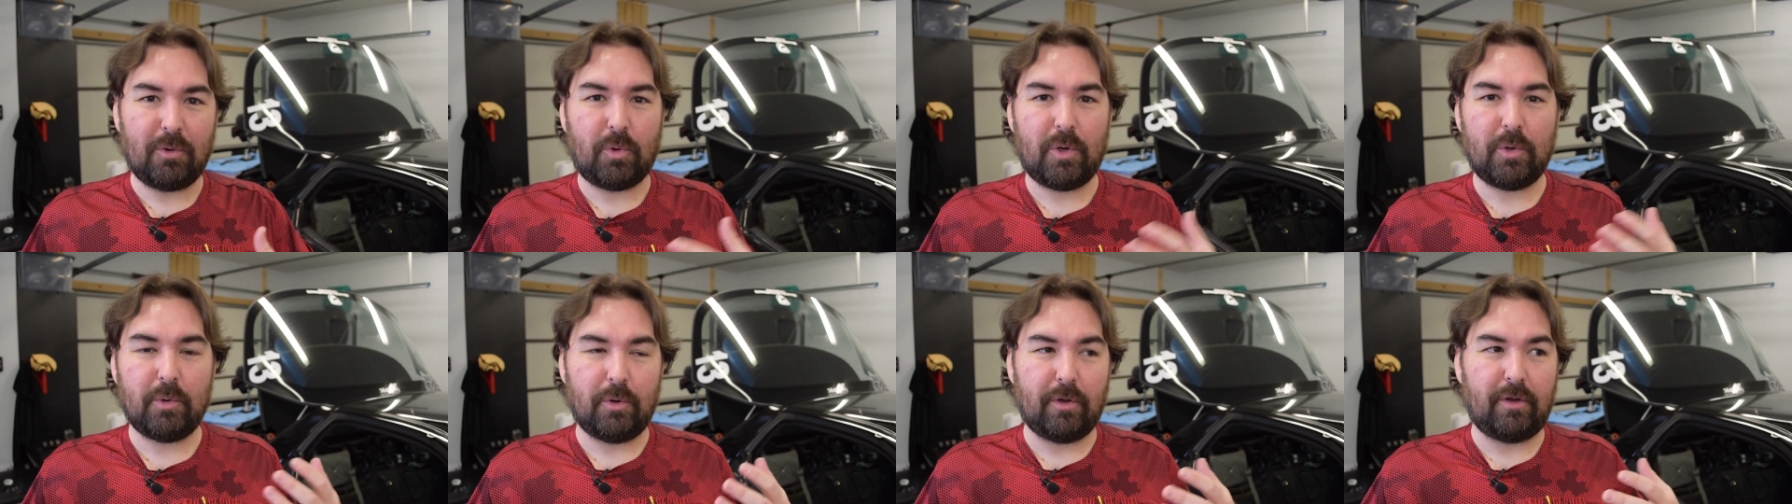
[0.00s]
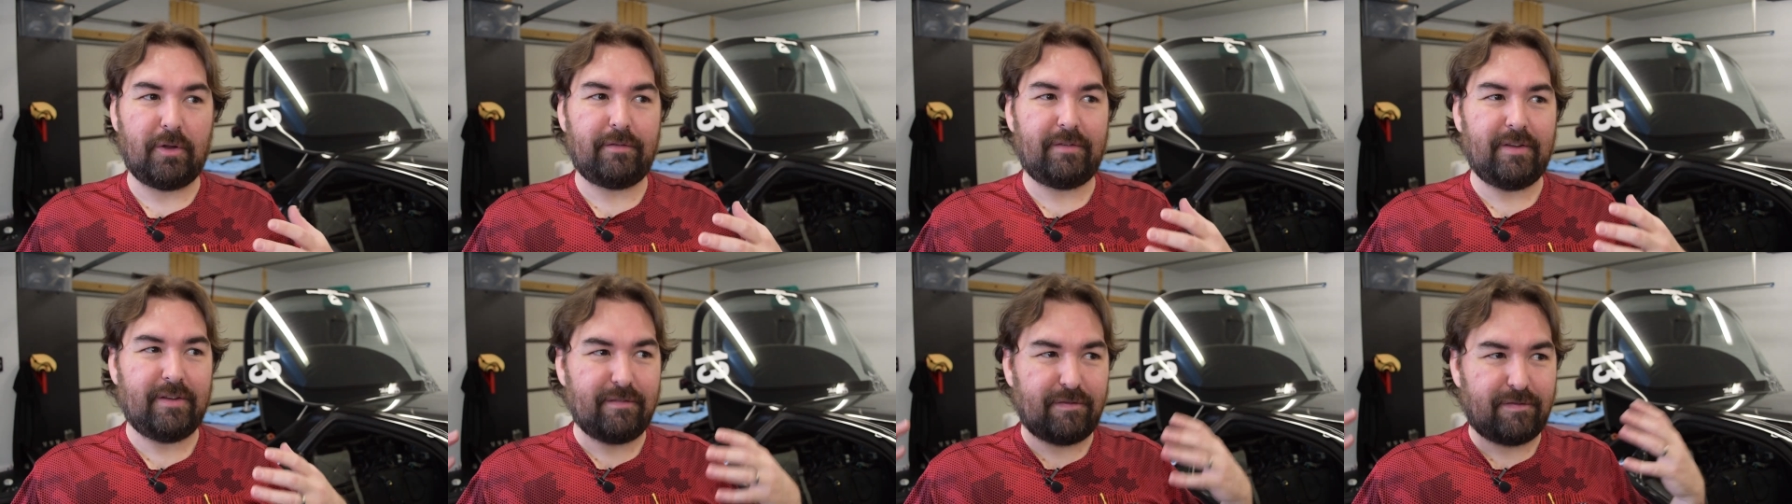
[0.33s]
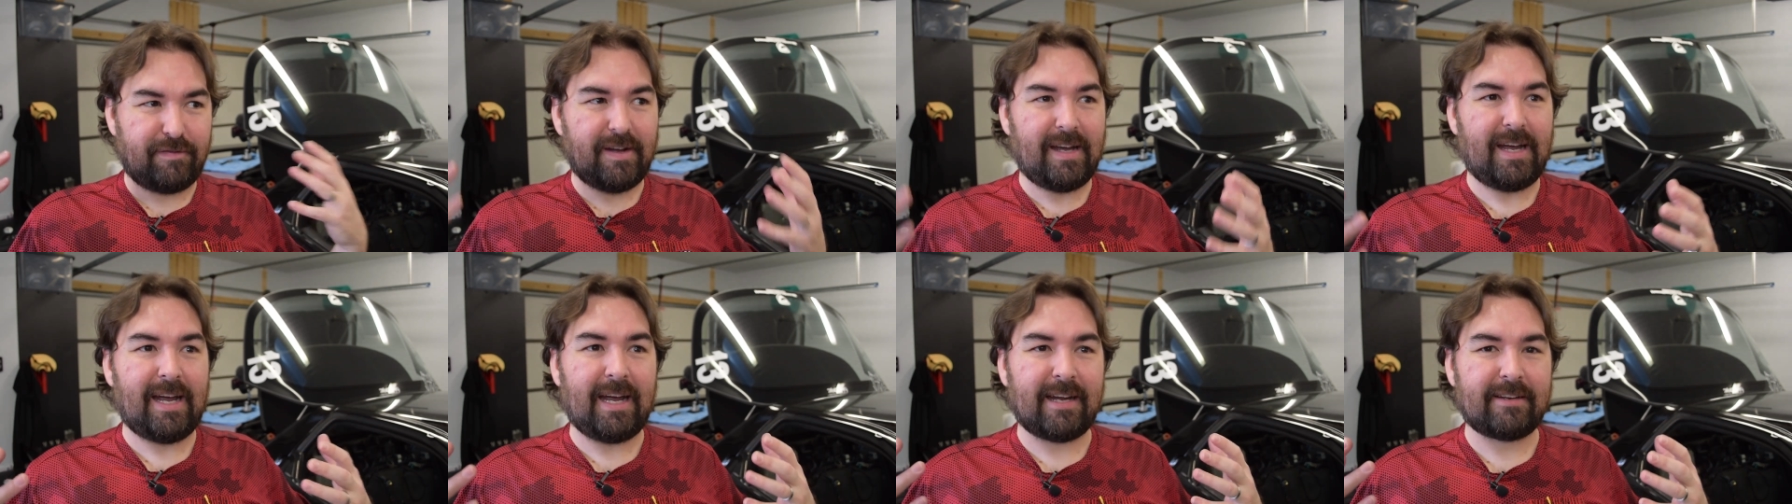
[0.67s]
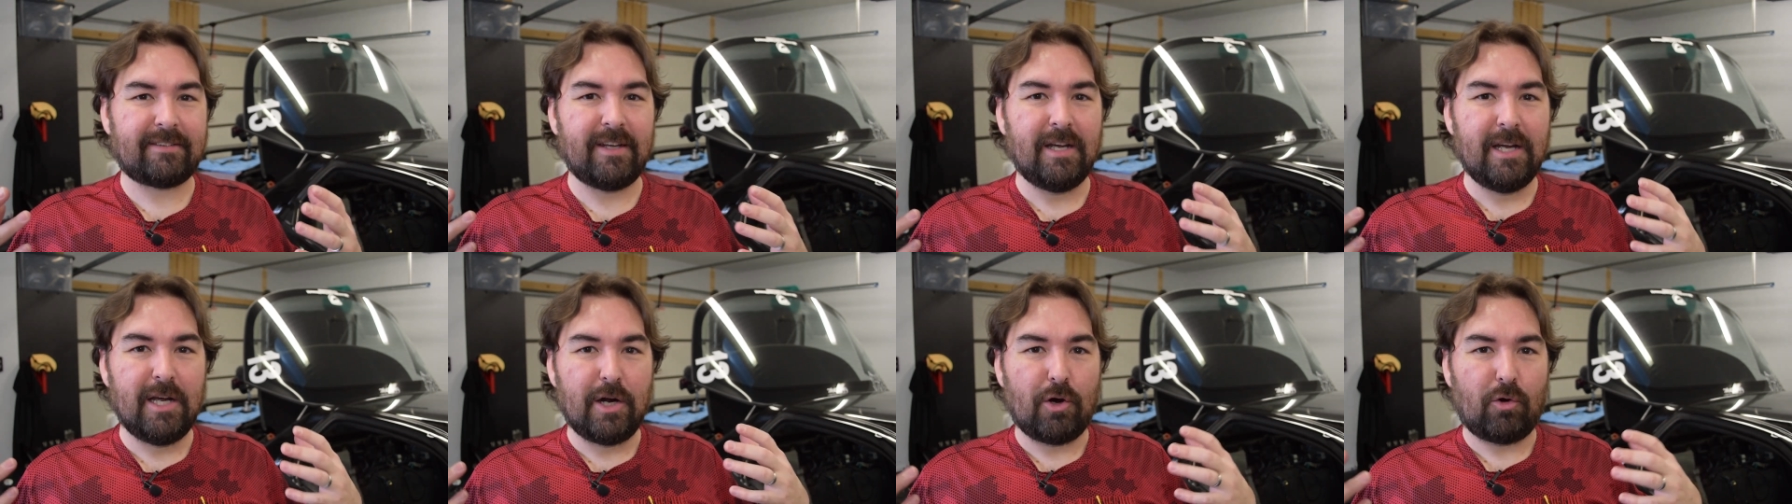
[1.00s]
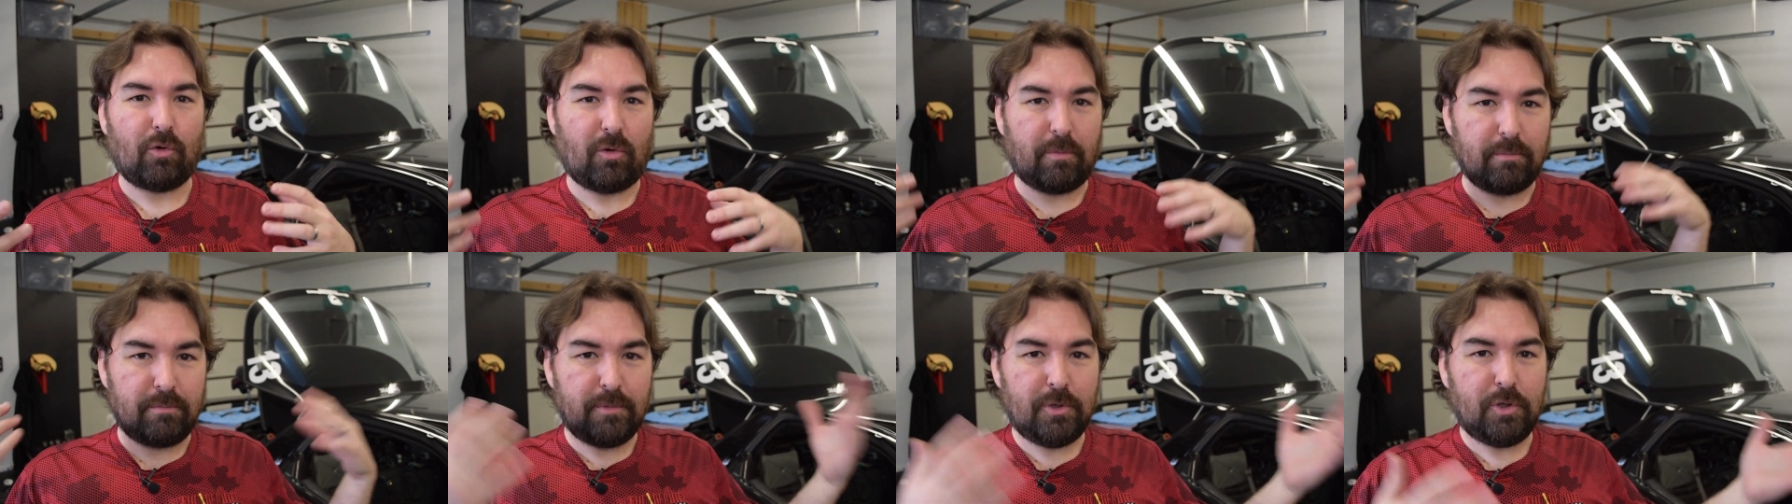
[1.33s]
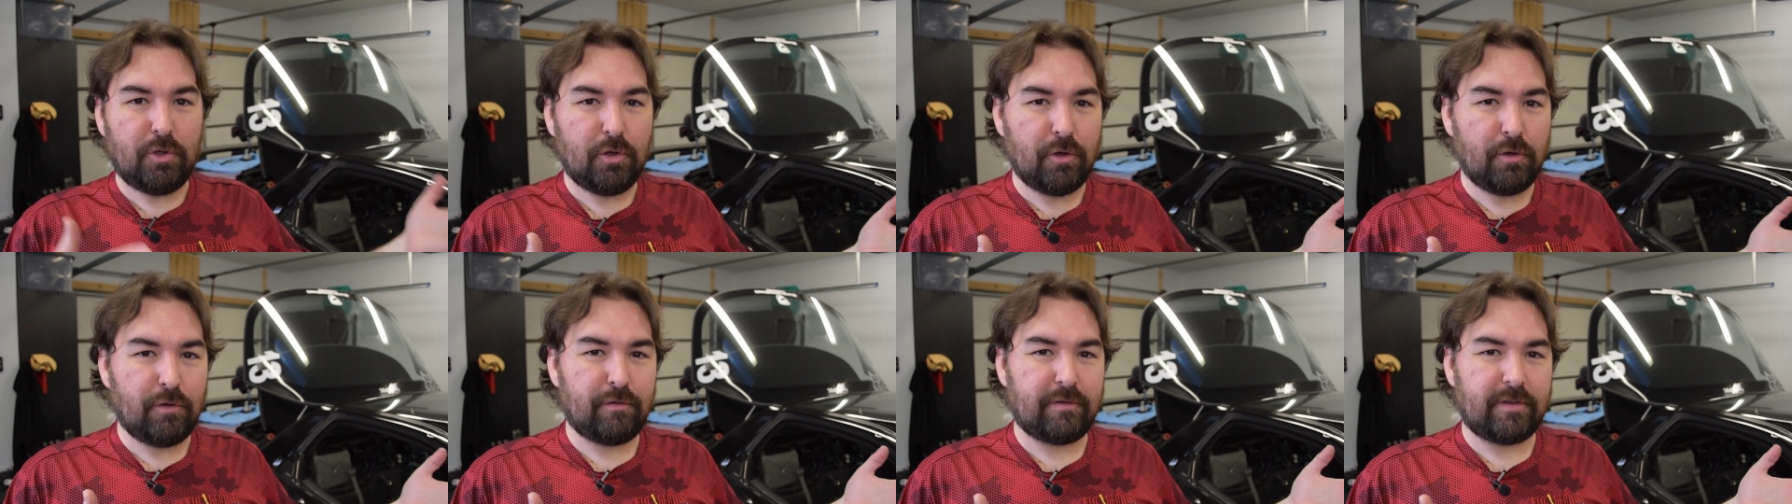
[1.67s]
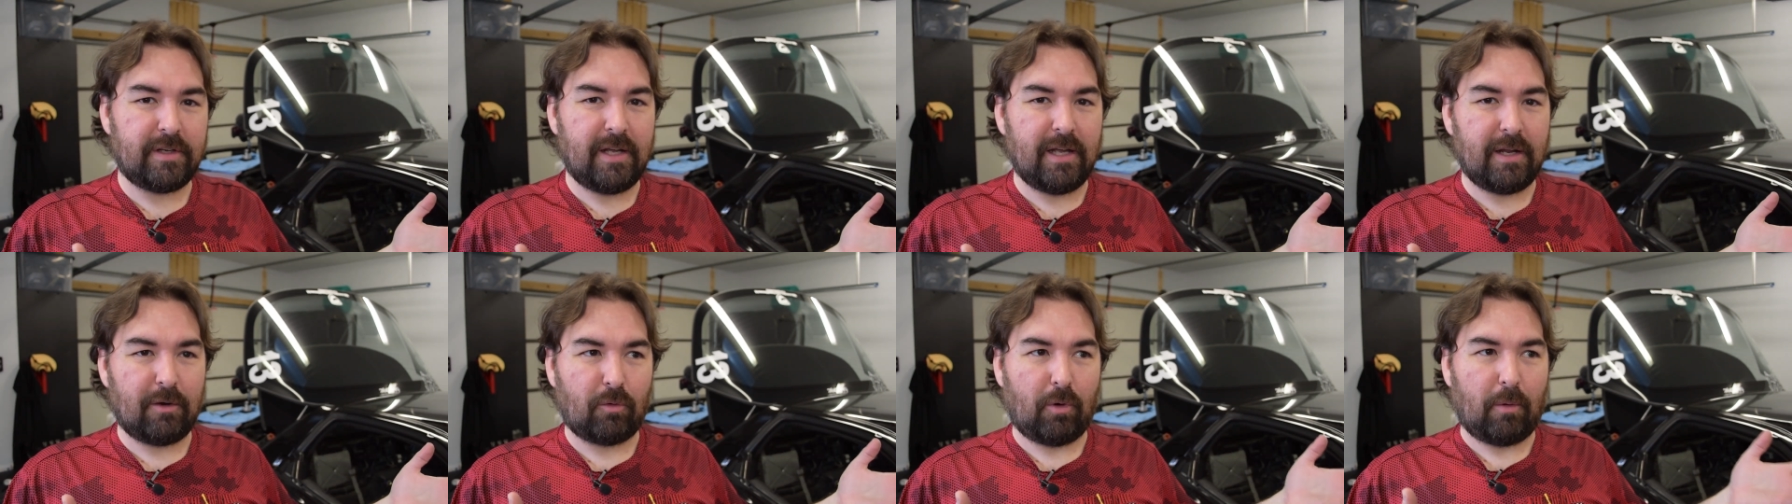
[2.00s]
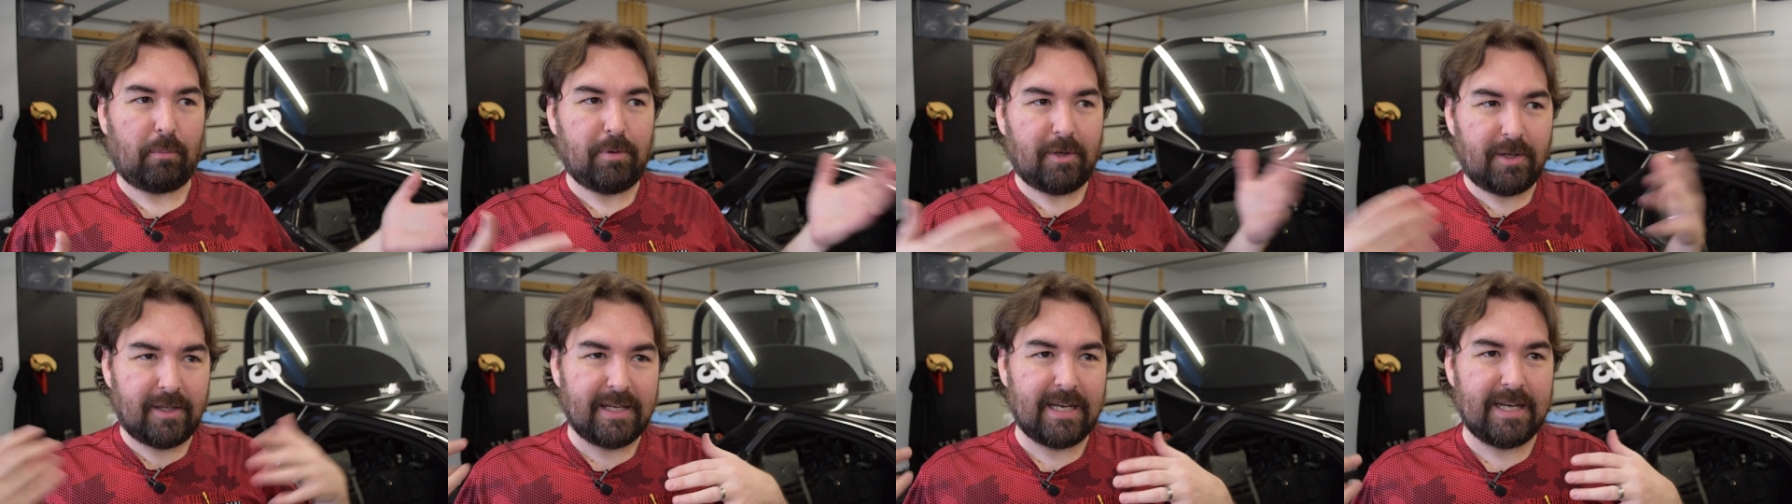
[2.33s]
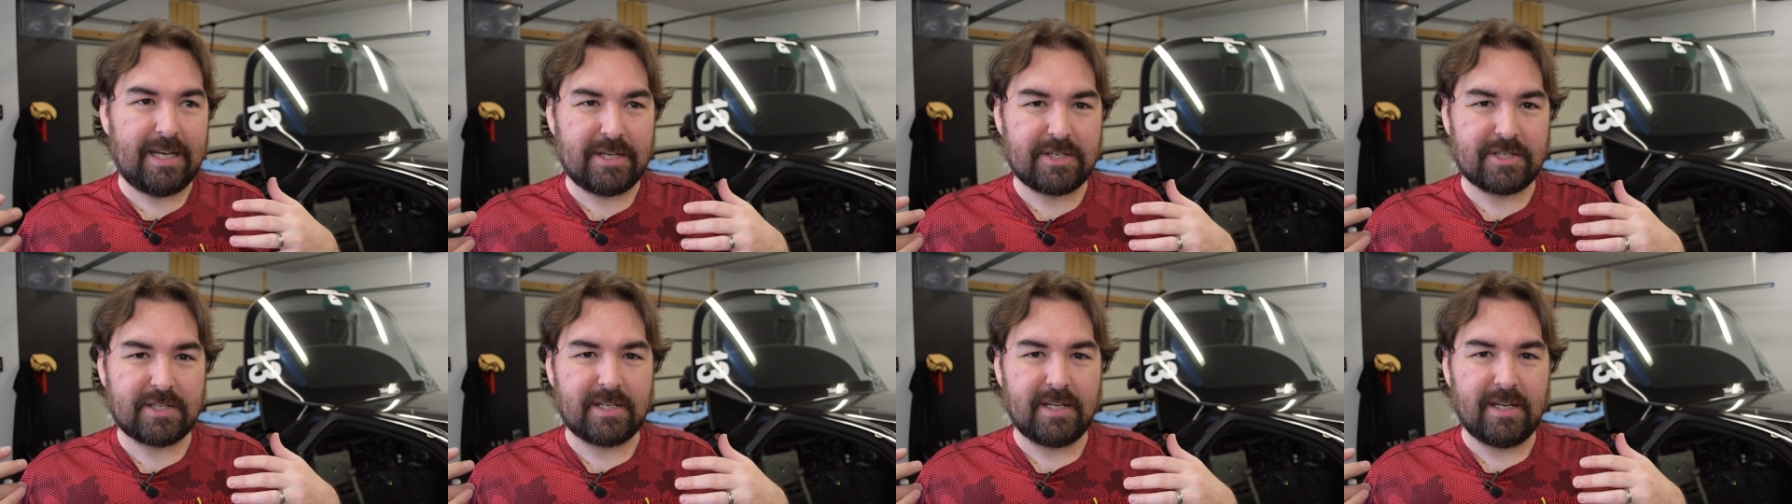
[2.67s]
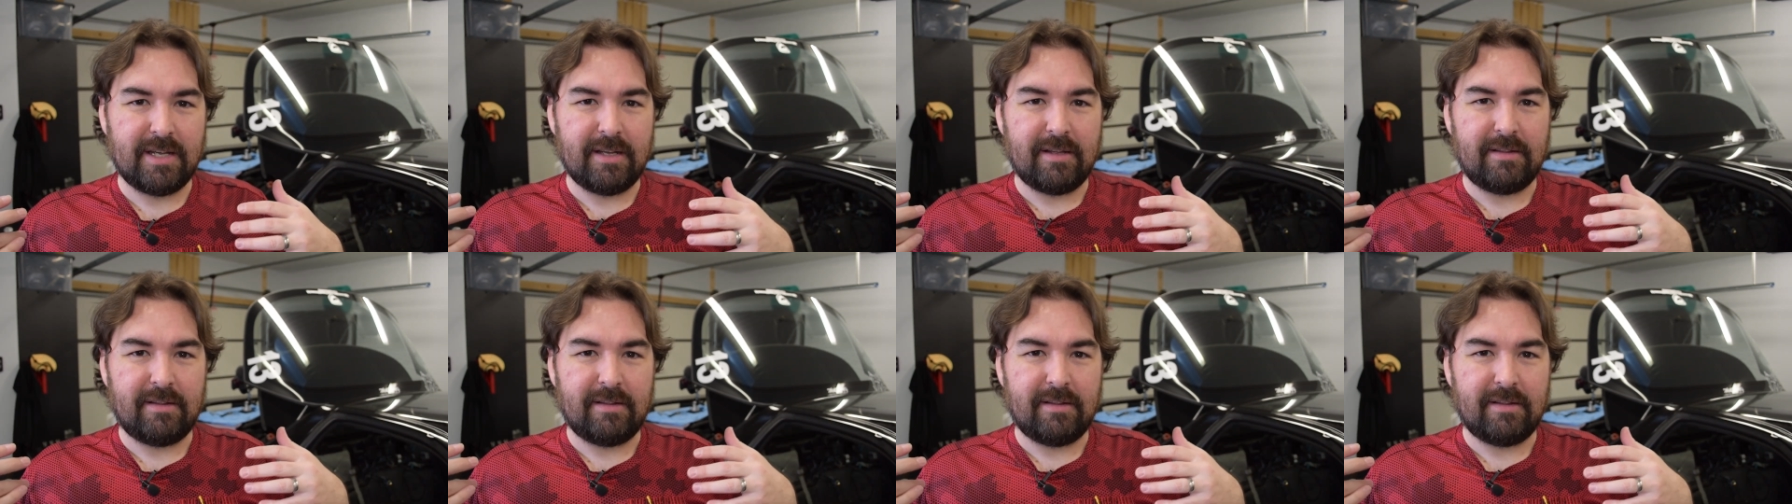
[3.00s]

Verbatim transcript: we will have in fact removed and replaced